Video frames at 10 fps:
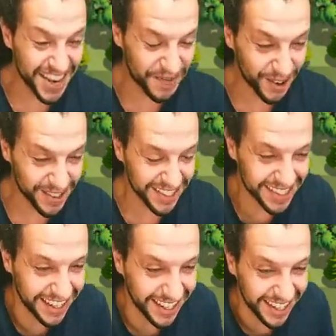Daddy Force
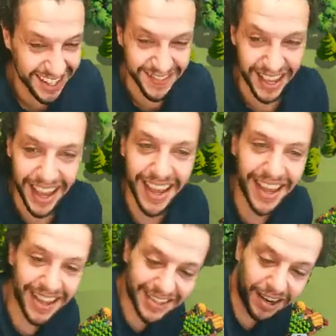is still alive.
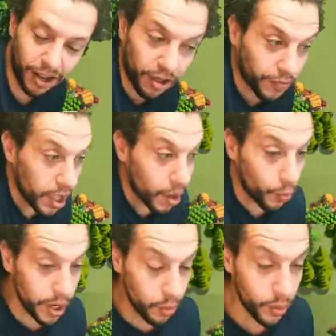Yeah, he's still alive.
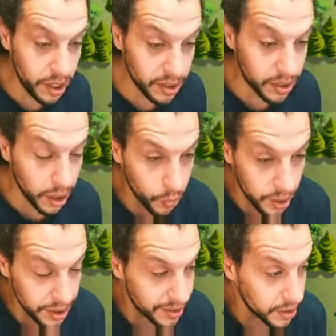When when is
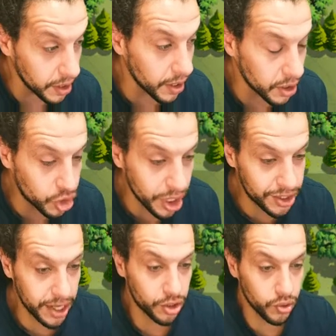when is uh,
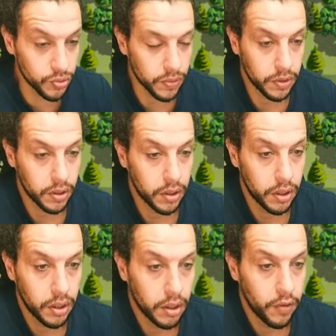JJ do?
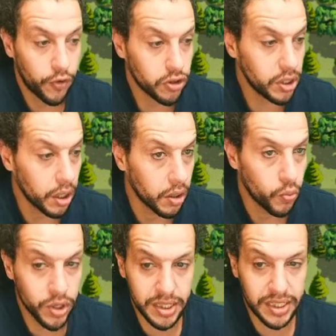Forza,
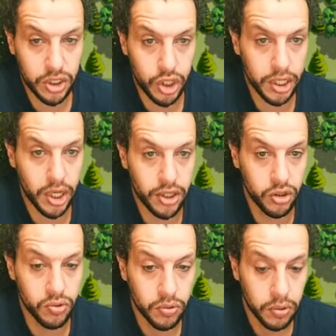when is
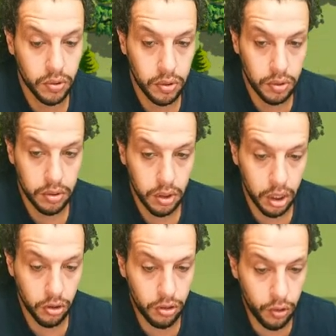JJ do?
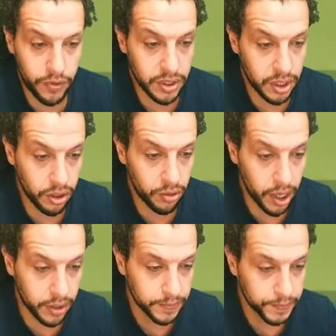I don't know if he's still
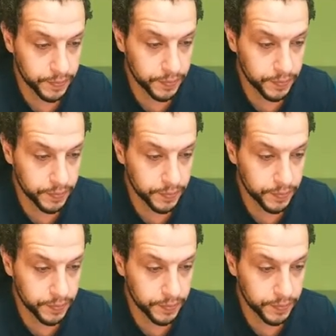around.